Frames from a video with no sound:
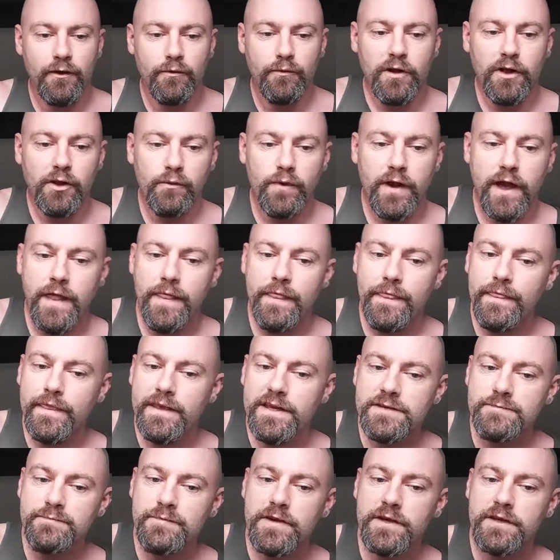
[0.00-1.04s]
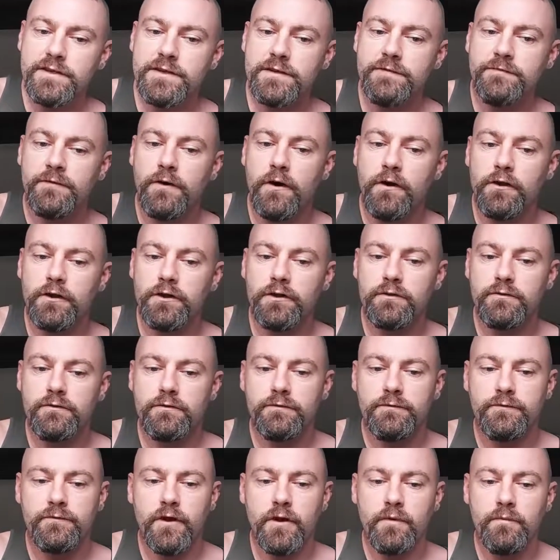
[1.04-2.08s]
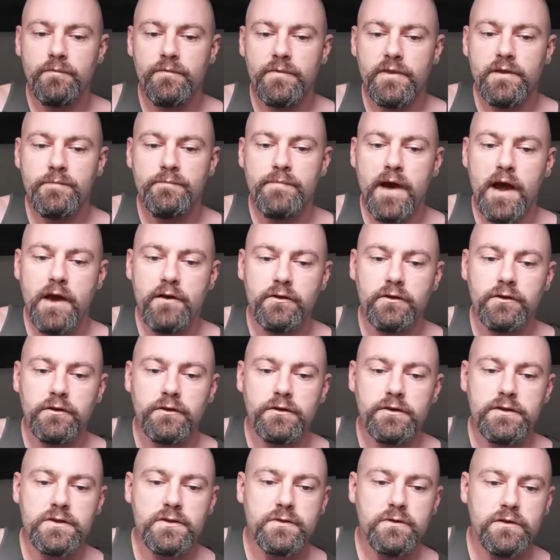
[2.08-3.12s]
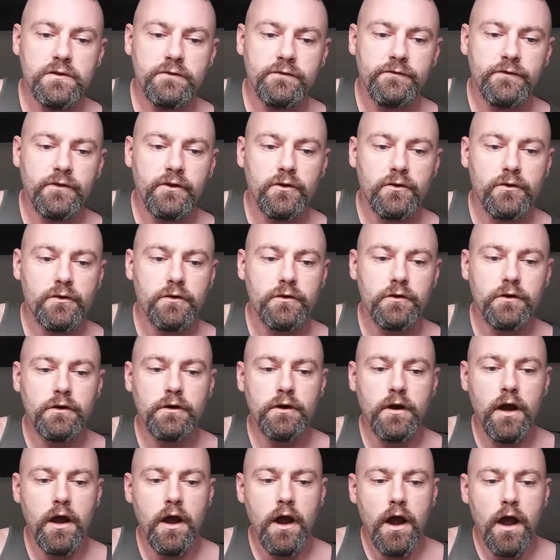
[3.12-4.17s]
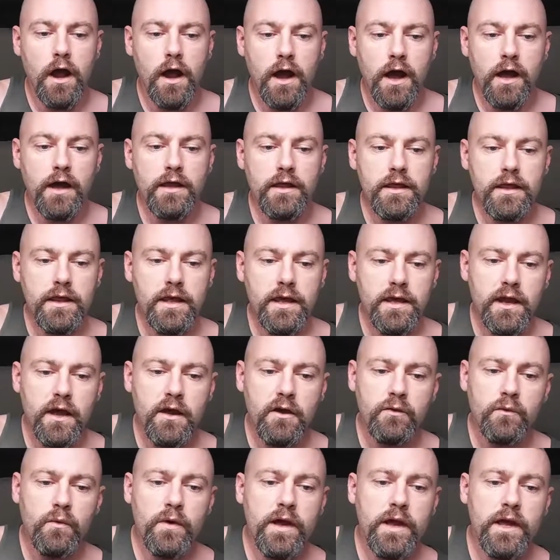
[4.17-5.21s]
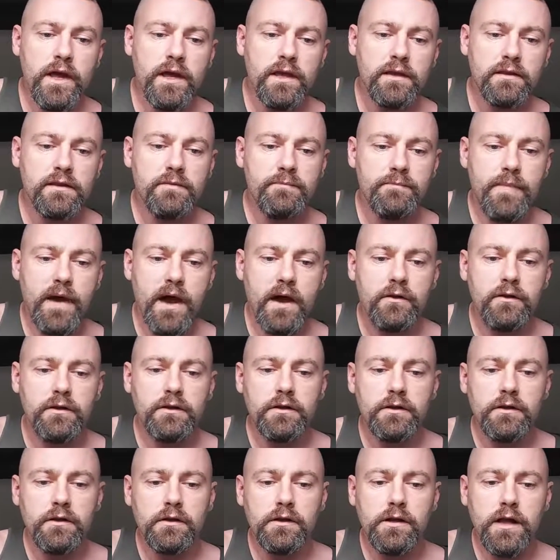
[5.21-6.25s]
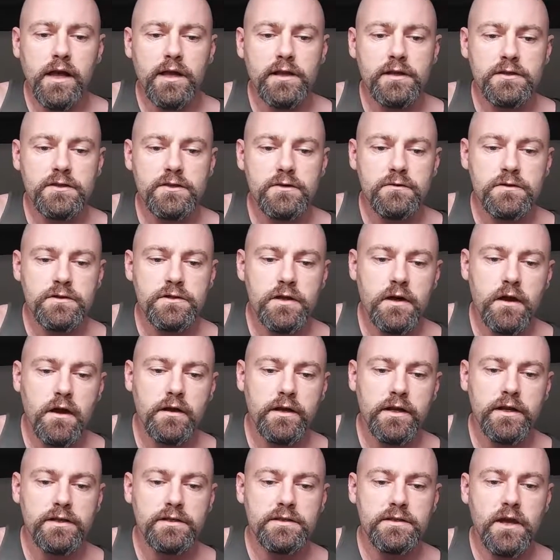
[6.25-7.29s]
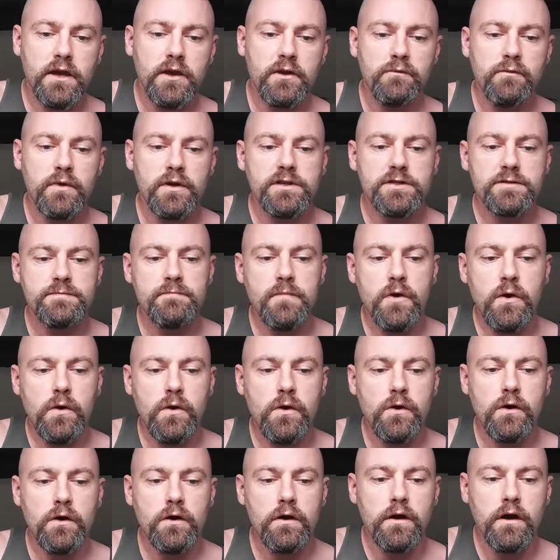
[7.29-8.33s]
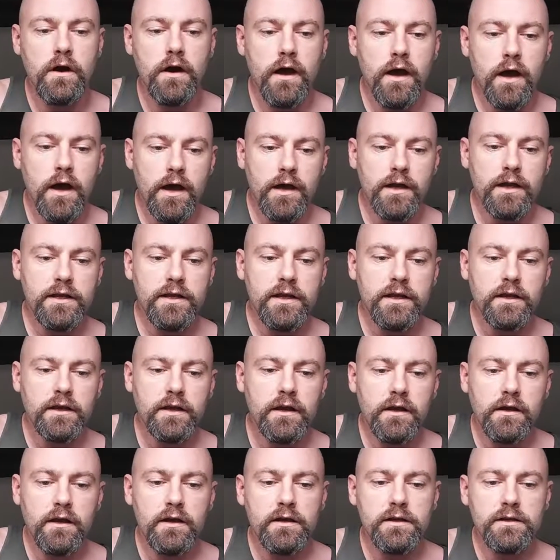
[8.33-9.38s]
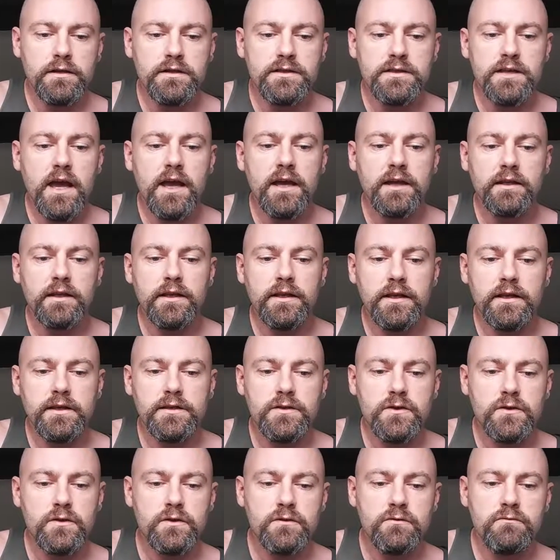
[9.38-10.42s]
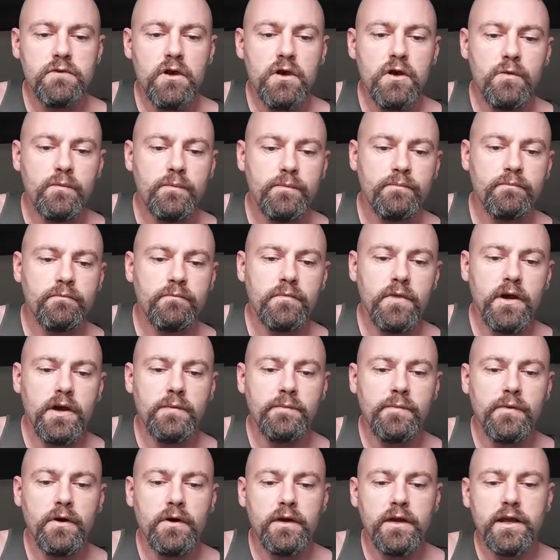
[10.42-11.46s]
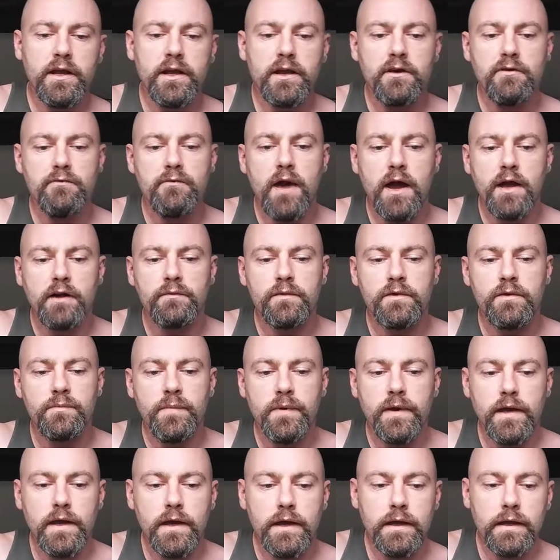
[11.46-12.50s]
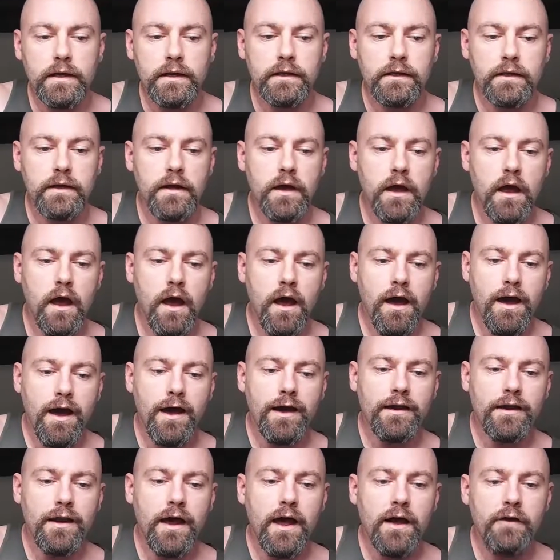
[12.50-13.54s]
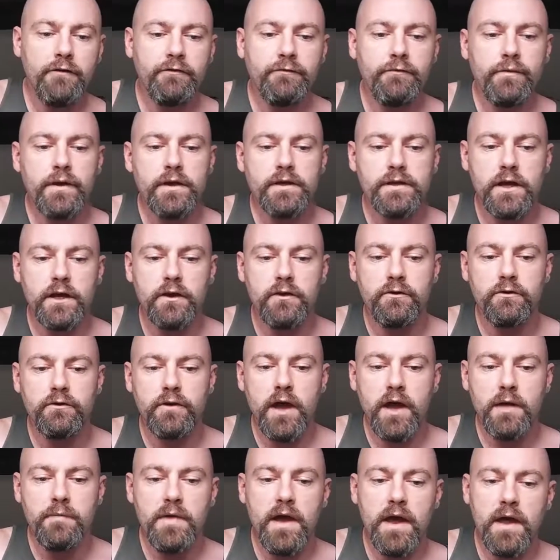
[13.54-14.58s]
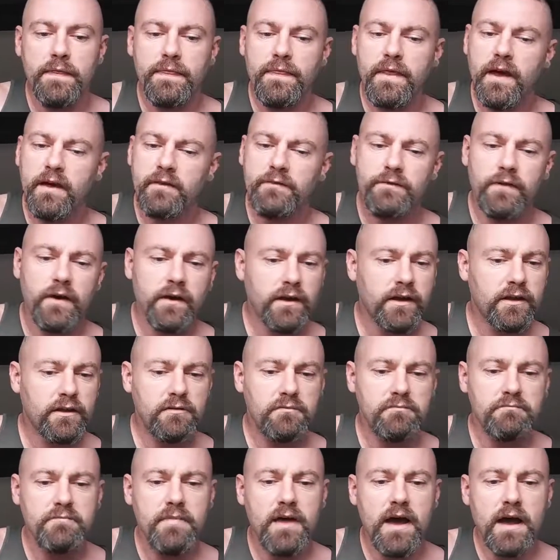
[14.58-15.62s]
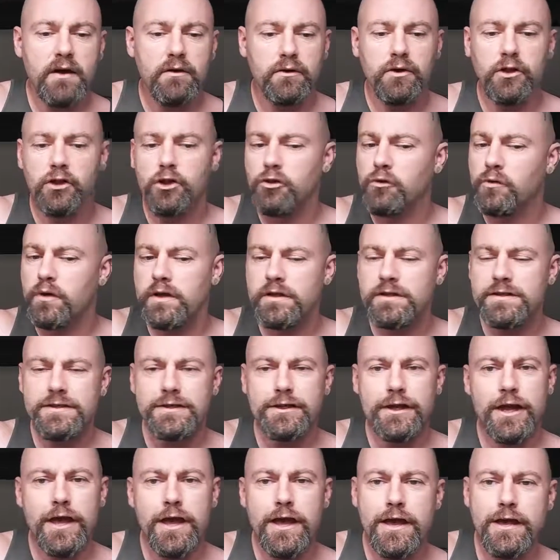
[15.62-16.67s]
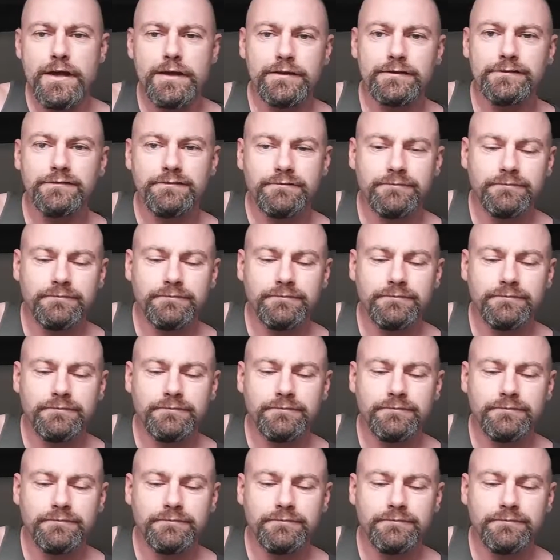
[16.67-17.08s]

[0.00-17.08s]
Well, when these bricks had fallen from the barrel to the floor, I then outweighed the barrel and so started down once more. And I clung on tightly to the rope, my body racked with pain. And halfway down I met that fucking barrel once again.